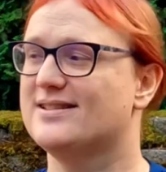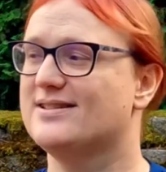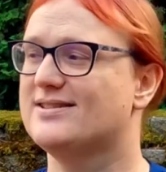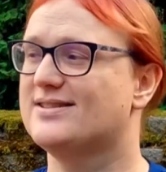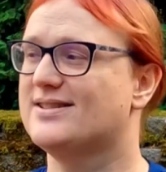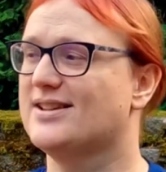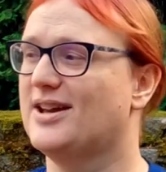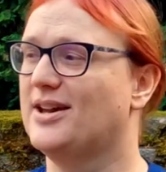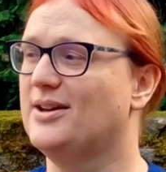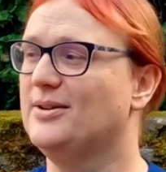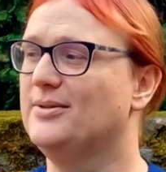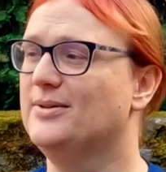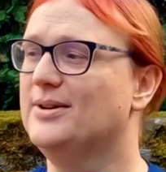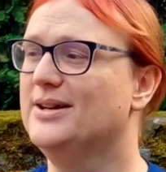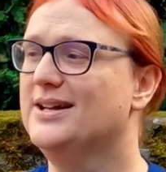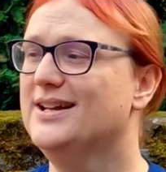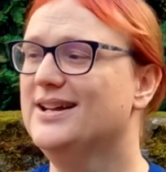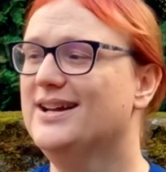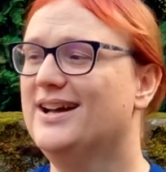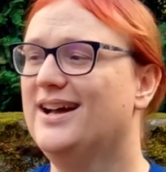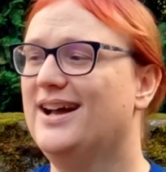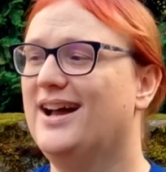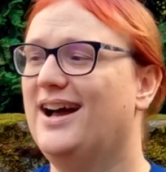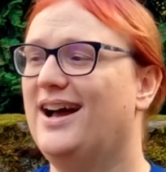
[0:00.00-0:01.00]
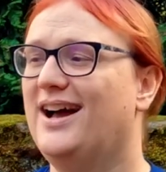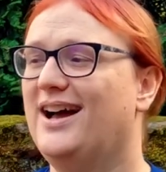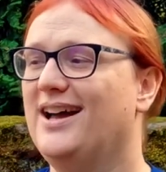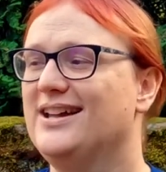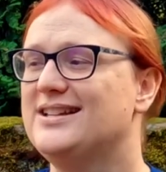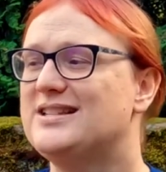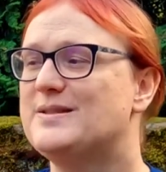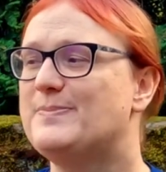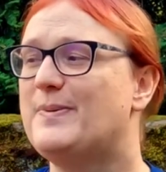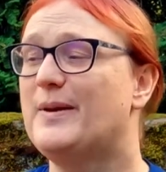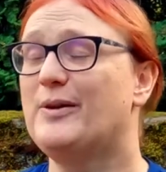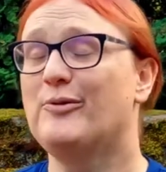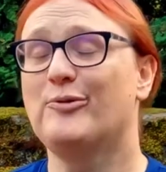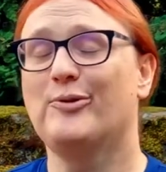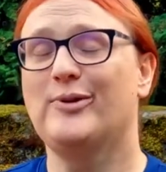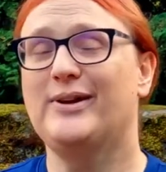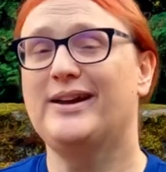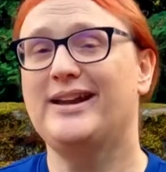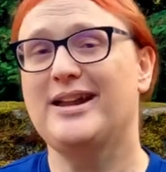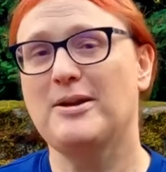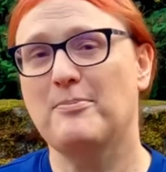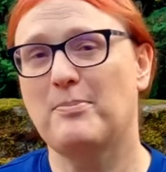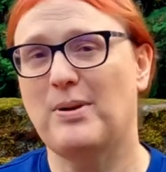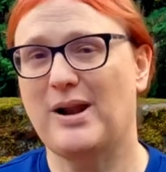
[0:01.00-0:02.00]
So it's been
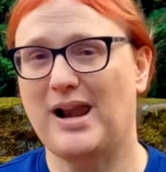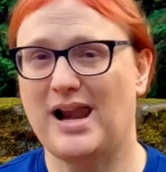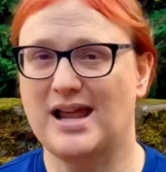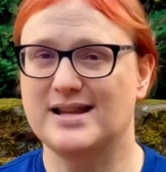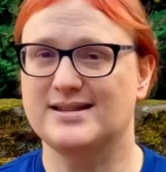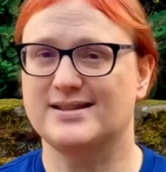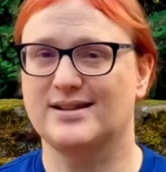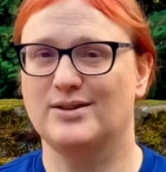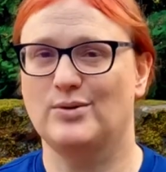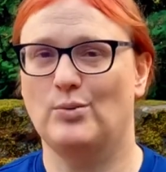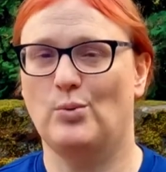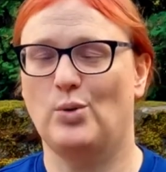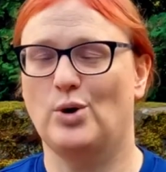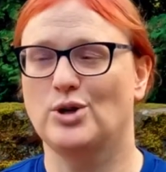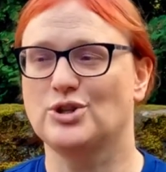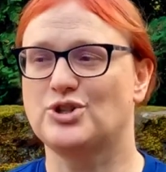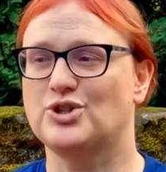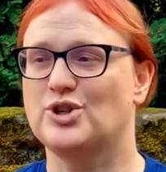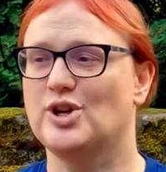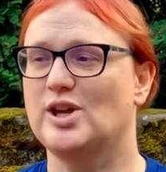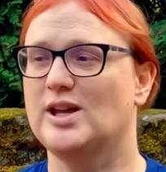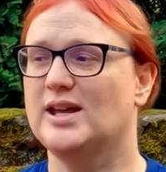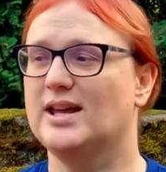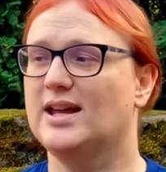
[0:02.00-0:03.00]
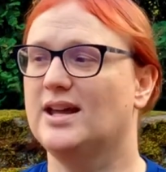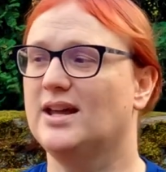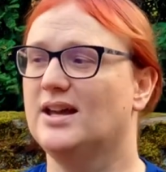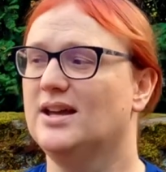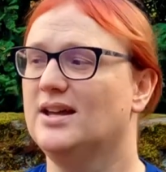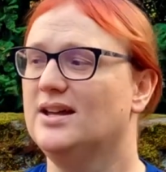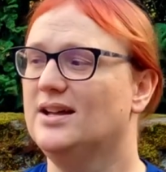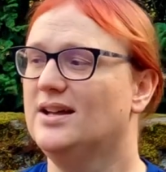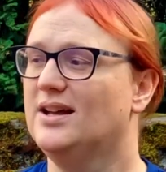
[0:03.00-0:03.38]
really pleasant watching